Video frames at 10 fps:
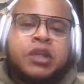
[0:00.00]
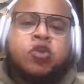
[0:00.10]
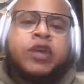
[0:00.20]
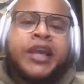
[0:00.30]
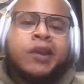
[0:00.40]

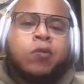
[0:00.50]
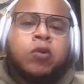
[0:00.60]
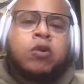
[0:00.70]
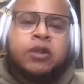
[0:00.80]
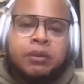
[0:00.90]
you can't
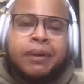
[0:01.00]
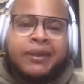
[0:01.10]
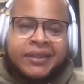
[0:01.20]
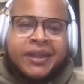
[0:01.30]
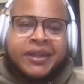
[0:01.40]
worry
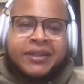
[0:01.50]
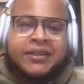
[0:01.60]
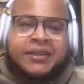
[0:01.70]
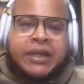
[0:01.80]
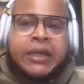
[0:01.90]
about that.
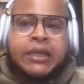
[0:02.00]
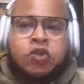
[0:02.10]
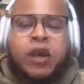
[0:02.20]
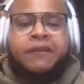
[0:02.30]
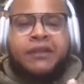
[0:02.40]

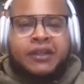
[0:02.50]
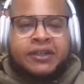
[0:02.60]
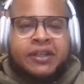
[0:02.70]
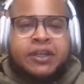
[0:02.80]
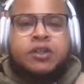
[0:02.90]
You have to
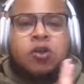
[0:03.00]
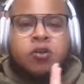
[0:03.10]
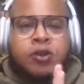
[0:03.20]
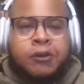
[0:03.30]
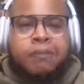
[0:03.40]
continue
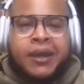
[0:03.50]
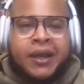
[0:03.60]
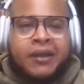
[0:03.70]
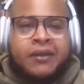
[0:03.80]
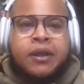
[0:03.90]
on your
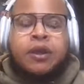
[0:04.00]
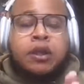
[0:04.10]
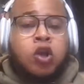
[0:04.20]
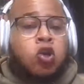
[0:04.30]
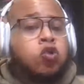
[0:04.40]
path,
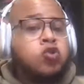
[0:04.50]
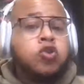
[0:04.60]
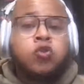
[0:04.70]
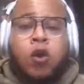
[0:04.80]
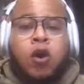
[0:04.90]
know who
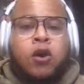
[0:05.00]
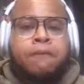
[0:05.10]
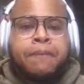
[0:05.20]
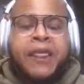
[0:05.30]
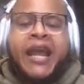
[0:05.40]
you are.